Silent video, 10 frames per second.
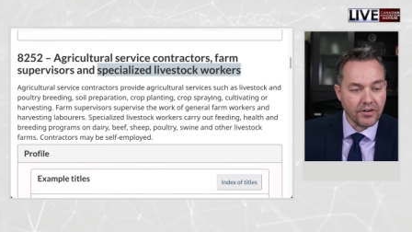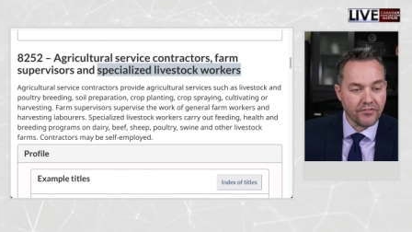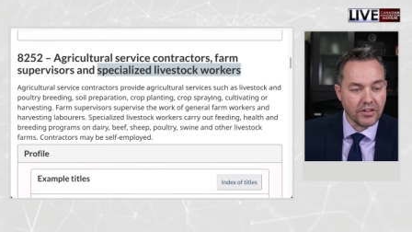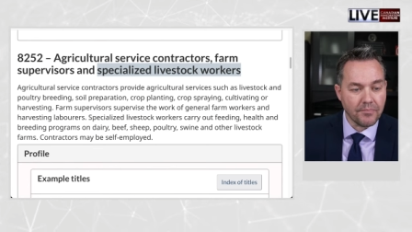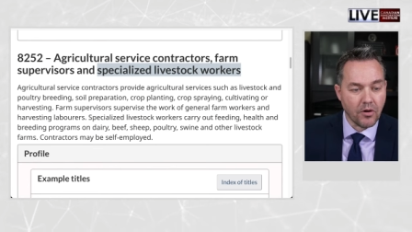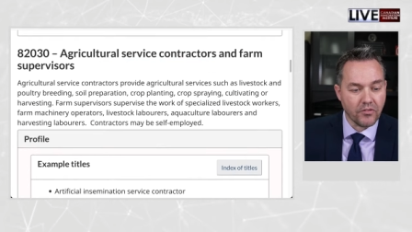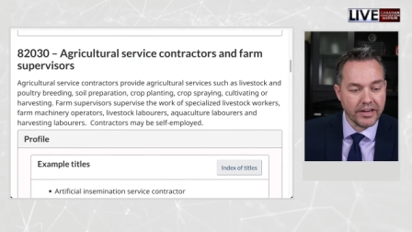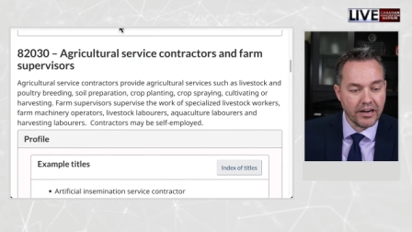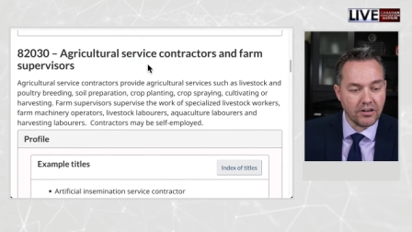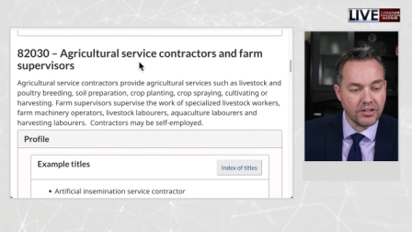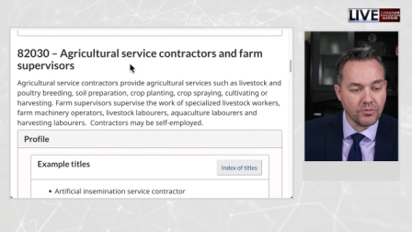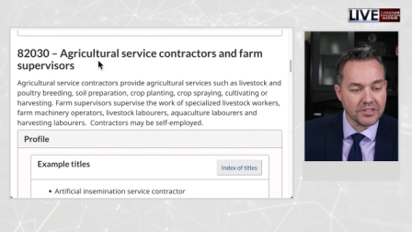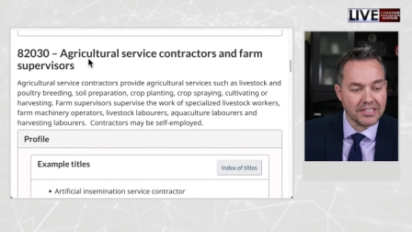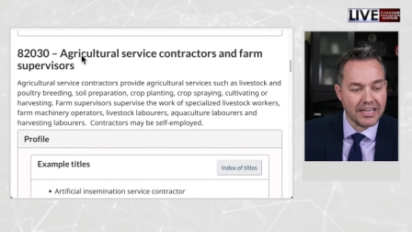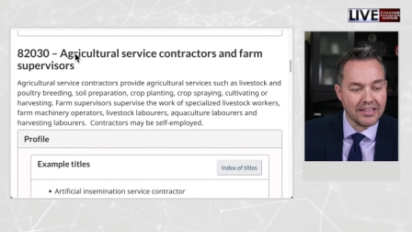If we flip over here,
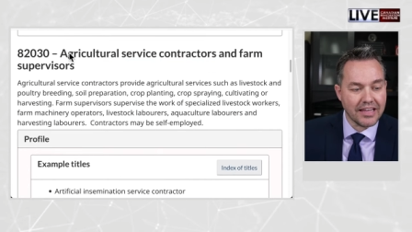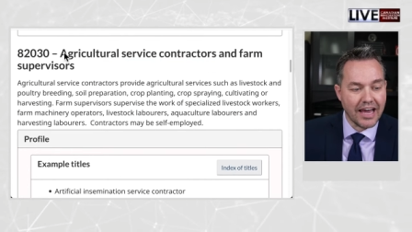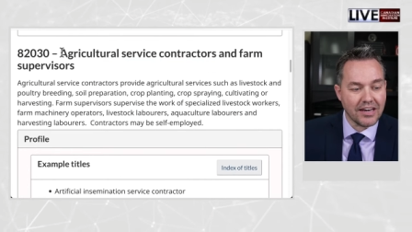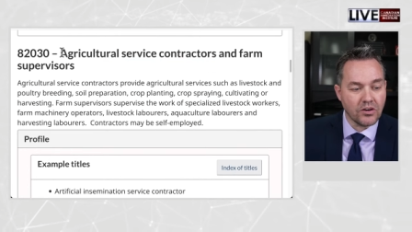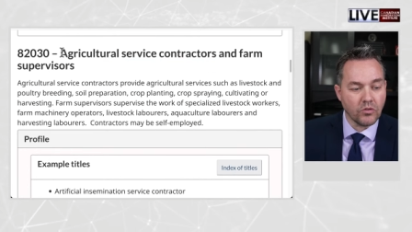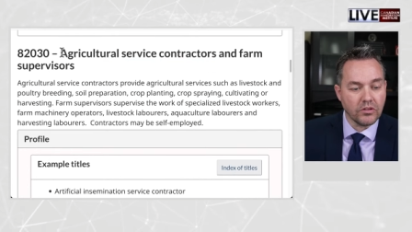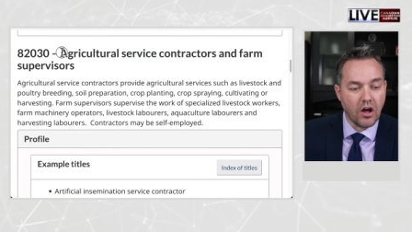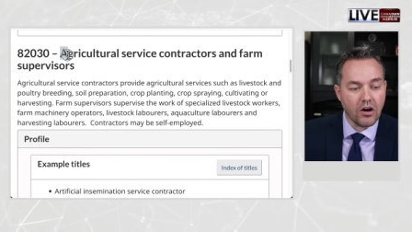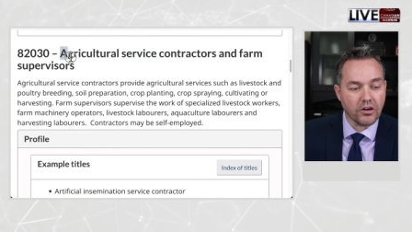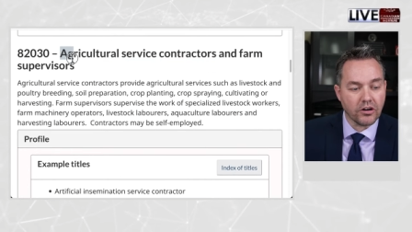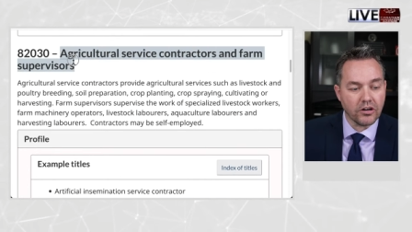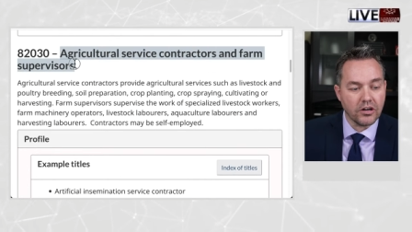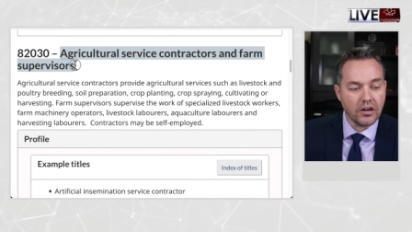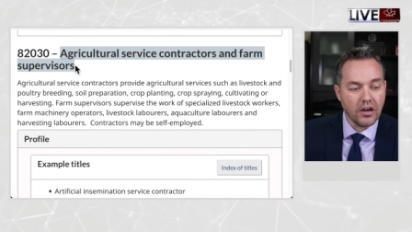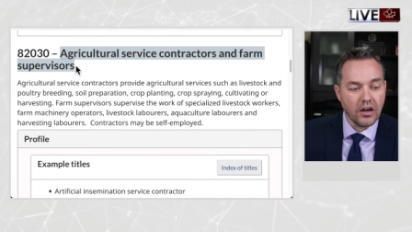you will see that no
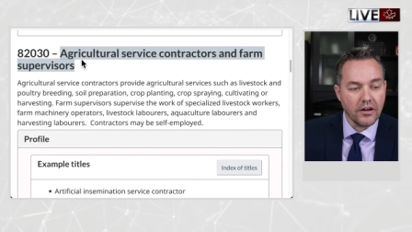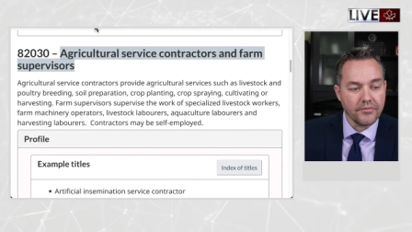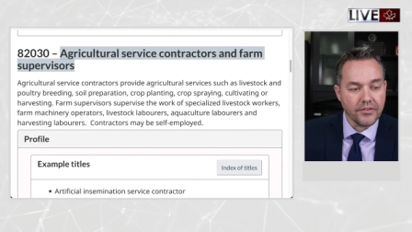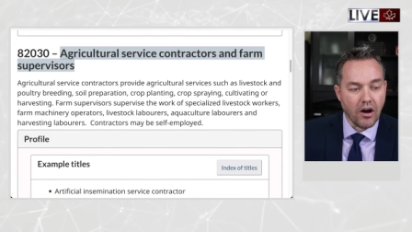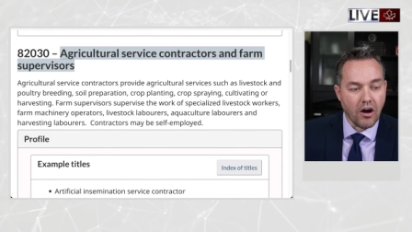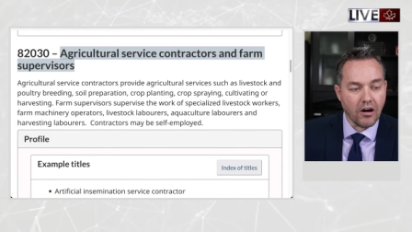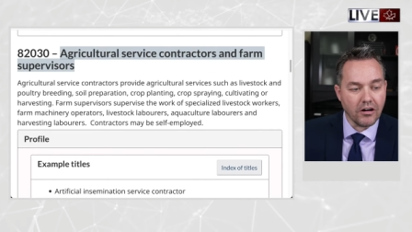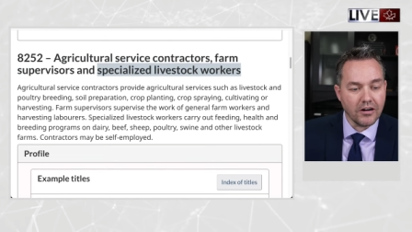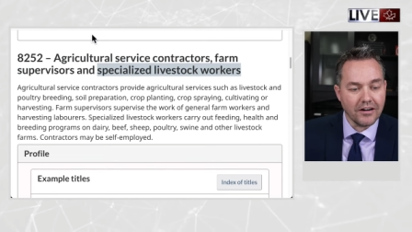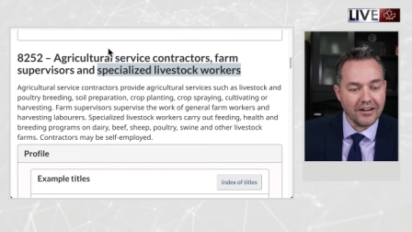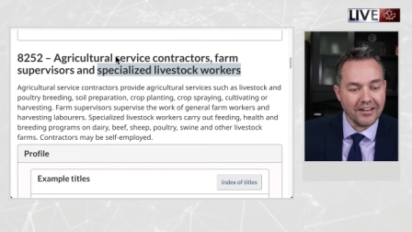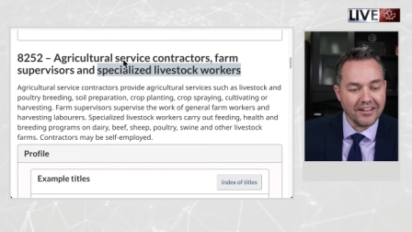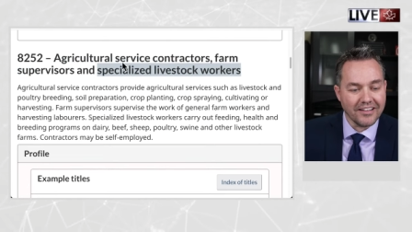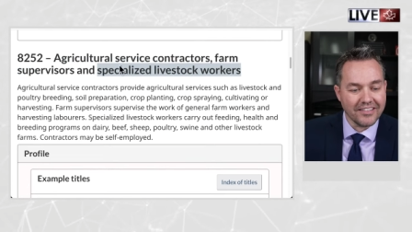longer are